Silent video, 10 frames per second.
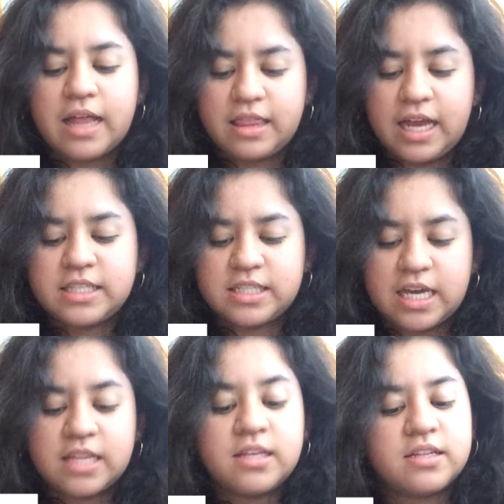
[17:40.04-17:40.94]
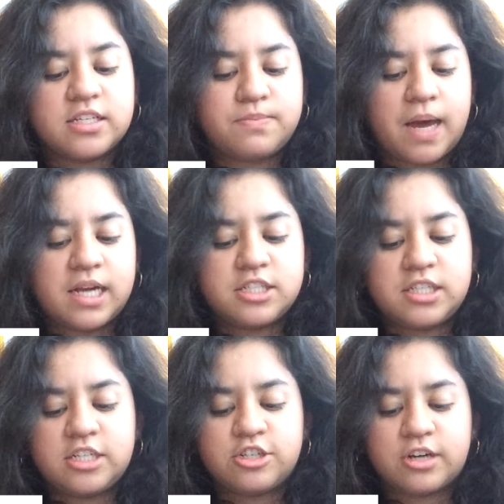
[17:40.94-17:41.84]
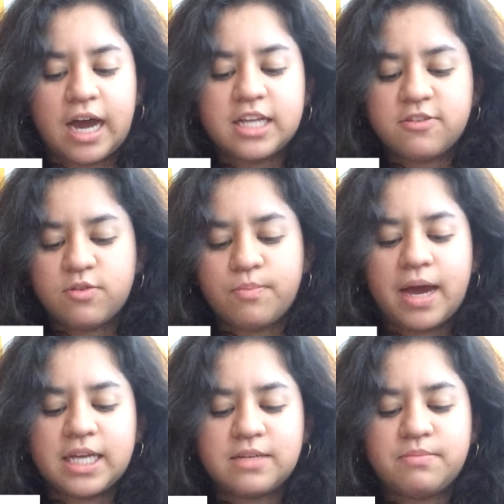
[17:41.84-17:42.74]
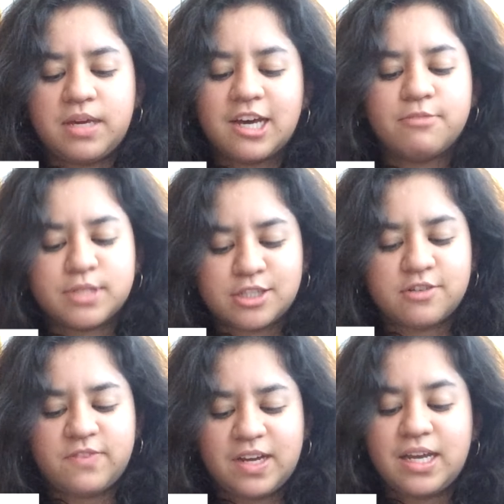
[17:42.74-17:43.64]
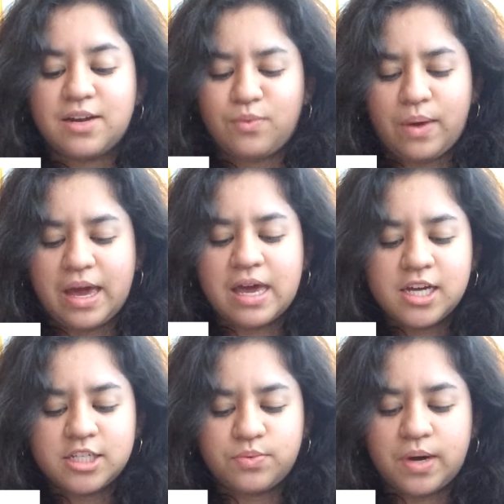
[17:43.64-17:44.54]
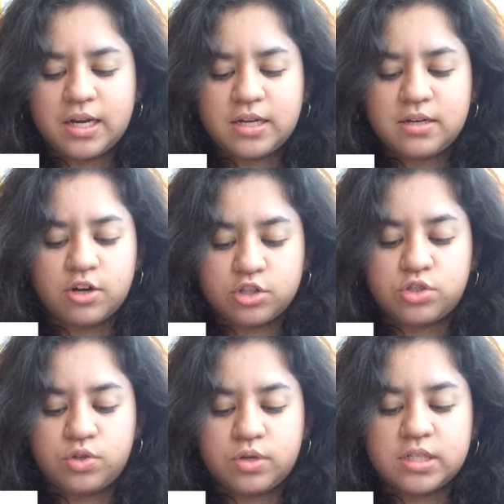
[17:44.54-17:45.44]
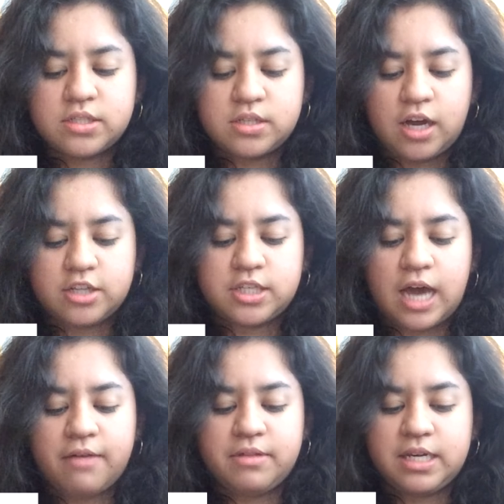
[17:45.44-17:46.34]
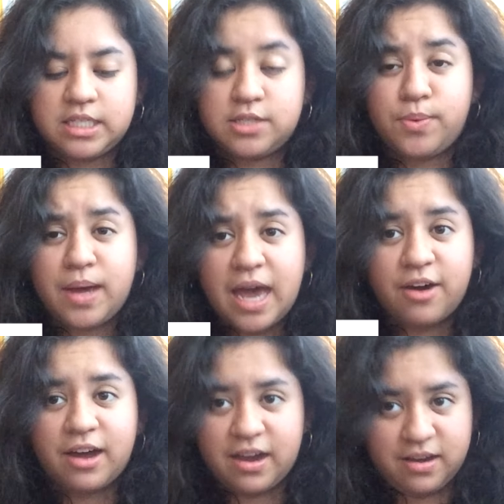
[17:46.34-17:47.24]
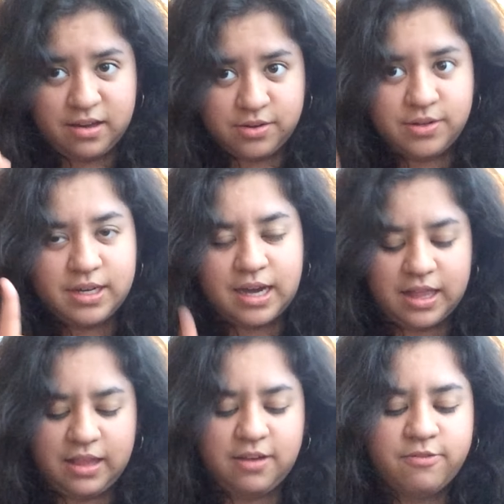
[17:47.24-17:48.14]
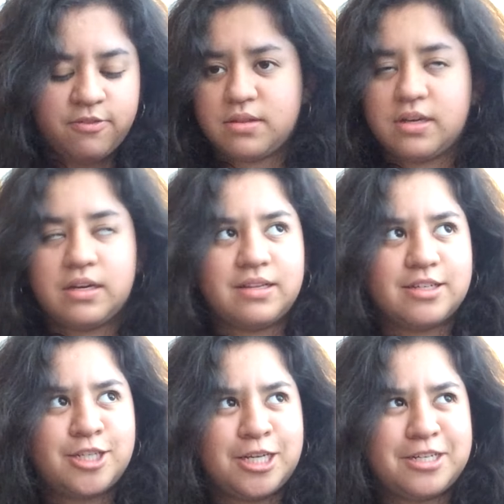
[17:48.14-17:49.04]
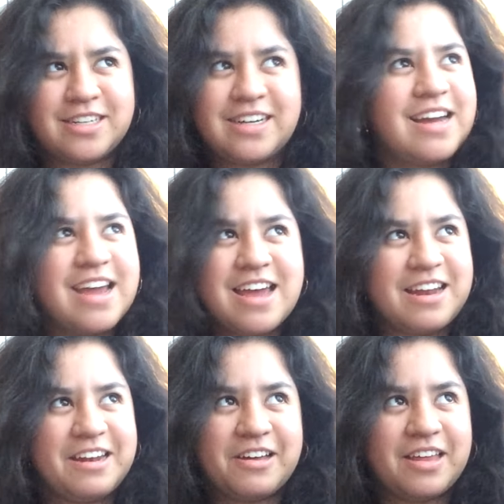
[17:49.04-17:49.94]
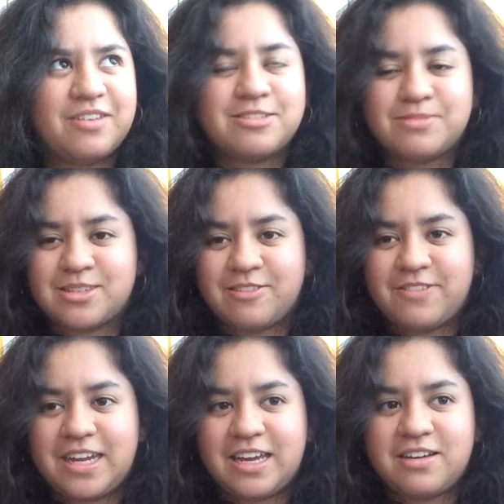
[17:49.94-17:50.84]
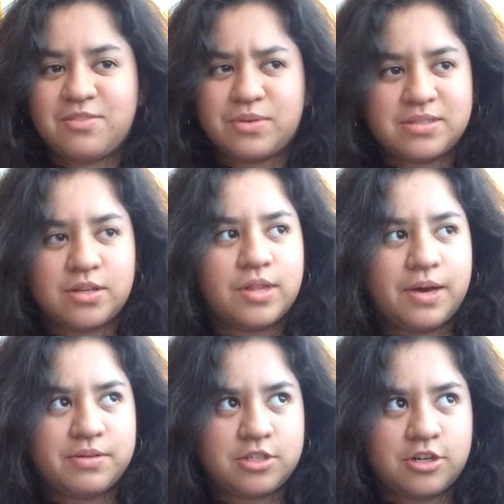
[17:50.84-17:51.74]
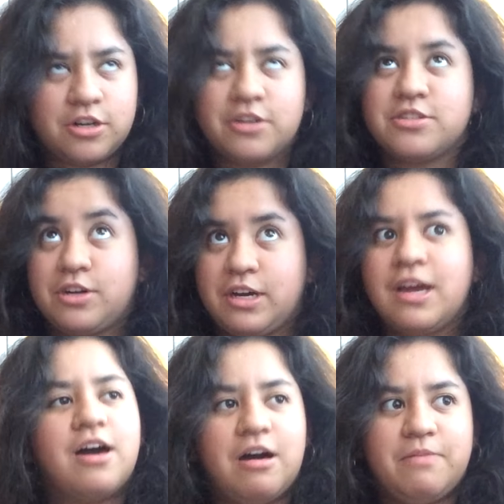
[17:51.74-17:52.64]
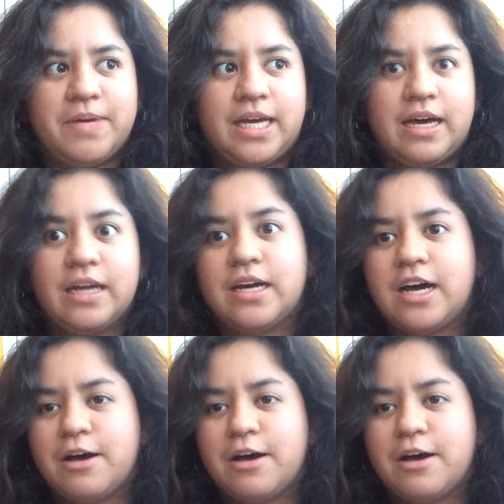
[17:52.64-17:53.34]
I liked it. The Spanish teacher kind of reminded me of Mr. Feeney in a way. She wanted her students not to have the easy way out. I agree. I love the English teacher. No, that was Mr. Feeney. No, that was Turner, sorry. Oh my god.